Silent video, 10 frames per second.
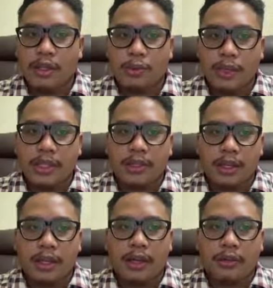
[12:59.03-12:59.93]
which
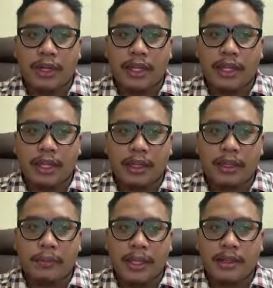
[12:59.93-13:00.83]
are already take
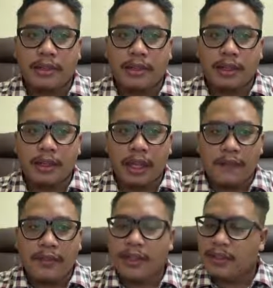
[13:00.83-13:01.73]
place
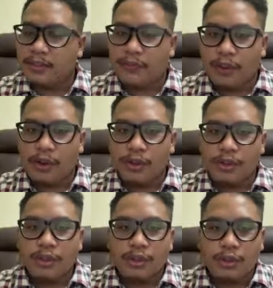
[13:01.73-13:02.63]
every 4
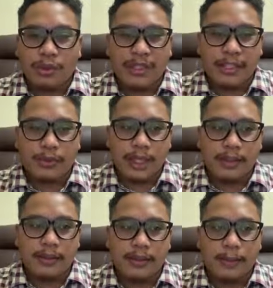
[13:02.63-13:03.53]
to 6
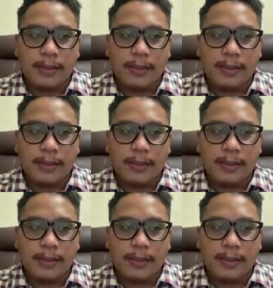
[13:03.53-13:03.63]
weeks.